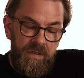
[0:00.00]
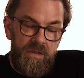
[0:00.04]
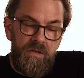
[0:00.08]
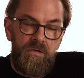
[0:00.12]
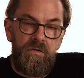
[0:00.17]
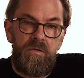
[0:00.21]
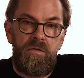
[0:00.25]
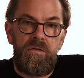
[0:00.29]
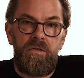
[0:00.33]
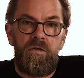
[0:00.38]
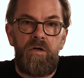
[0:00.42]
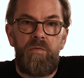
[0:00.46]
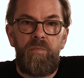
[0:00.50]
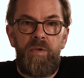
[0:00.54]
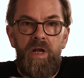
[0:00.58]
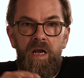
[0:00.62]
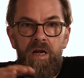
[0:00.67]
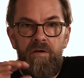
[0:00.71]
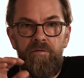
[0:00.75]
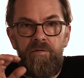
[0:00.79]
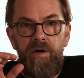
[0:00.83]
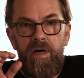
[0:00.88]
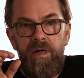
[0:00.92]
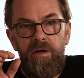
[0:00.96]
So also the black
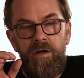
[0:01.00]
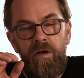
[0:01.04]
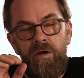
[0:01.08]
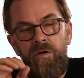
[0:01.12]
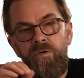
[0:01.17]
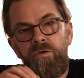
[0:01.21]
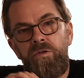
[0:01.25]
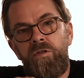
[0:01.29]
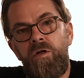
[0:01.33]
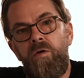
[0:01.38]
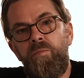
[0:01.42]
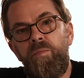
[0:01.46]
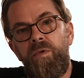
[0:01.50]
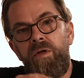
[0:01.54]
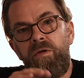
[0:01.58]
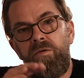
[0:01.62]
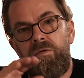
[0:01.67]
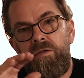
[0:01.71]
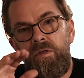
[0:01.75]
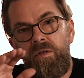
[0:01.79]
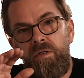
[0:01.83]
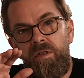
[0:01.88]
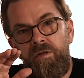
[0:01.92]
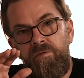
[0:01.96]
and white, you can go
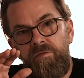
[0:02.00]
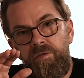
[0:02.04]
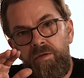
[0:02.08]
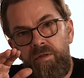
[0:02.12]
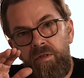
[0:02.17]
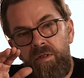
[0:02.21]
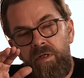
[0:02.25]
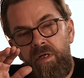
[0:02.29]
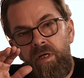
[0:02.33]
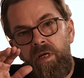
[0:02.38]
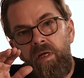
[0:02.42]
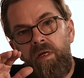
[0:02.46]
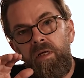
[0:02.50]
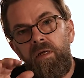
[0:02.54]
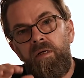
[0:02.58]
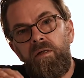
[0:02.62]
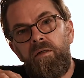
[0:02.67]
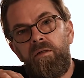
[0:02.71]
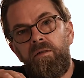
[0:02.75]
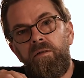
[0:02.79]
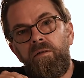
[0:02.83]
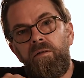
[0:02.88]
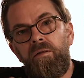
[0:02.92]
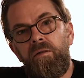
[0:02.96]
sub-menus in different
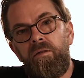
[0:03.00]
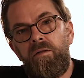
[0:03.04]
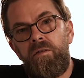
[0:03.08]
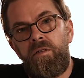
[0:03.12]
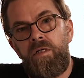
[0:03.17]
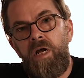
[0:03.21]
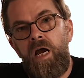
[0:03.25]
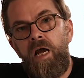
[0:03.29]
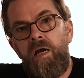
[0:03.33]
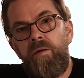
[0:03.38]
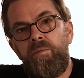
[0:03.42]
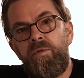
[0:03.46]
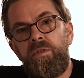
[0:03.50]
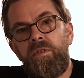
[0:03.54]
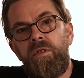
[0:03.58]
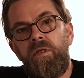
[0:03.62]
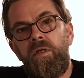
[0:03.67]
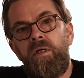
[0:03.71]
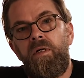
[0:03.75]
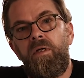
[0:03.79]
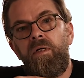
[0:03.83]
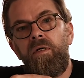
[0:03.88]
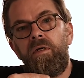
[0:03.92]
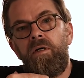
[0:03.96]
types
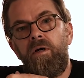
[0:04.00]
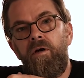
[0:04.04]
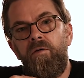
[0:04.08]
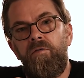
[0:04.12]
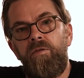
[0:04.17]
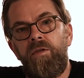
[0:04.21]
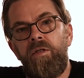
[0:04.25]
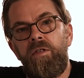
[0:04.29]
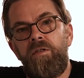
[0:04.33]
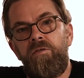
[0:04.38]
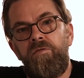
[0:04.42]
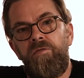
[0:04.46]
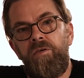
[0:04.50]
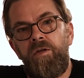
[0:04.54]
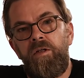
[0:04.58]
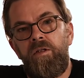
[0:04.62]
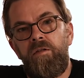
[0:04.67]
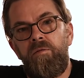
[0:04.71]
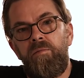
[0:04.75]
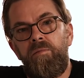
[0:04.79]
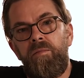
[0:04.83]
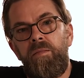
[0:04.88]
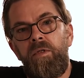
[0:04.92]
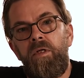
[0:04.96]
of this
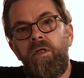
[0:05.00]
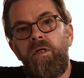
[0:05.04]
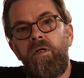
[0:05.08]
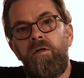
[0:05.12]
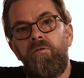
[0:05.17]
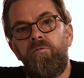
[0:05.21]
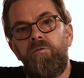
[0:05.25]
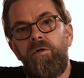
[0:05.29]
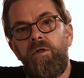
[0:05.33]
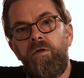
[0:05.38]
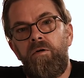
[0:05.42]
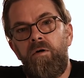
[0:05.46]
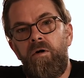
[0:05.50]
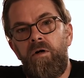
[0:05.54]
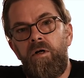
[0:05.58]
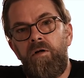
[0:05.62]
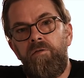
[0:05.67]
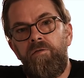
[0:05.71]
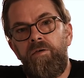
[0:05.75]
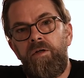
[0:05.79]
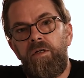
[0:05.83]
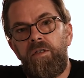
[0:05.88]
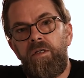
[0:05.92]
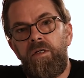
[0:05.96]
film with color
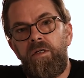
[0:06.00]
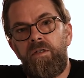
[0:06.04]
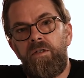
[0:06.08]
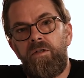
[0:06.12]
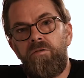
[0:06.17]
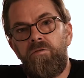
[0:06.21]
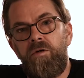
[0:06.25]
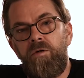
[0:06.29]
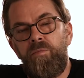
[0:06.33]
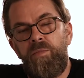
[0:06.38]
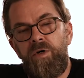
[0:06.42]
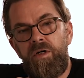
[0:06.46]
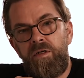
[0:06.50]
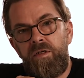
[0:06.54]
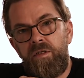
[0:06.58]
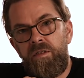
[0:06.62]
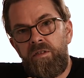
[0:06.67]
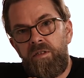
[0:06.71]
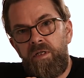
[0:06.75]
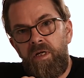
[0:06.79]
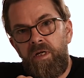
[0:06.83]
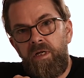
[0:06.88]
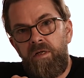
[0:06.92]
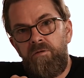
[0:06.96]
filters and so on. But I just
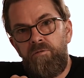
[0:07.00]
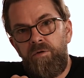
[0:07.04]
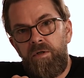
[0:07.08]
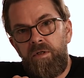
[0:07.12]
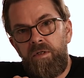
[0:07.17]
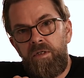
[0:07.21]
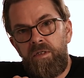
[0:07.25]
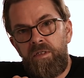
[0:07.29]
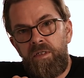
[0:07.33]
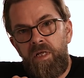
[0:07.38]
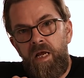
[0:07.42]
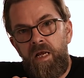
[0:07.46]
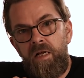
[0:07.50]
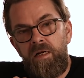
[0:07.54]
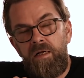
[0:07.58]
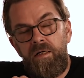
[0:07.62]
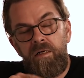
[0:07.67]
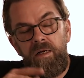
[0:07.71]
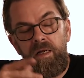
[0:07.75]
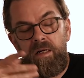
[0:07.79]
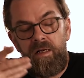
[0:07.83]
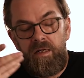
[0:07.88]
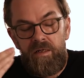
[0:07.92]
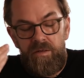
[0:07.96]
stay with the
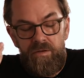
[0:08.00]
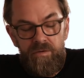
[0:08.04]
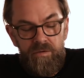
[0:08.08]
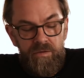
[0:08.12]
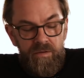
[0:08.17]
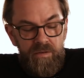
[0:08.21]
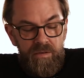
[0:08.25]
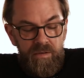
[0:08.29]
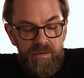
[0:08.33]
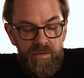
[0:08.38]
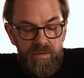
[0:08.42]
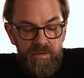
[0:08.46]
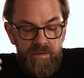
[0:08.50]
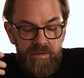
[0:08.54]
standard, and it looks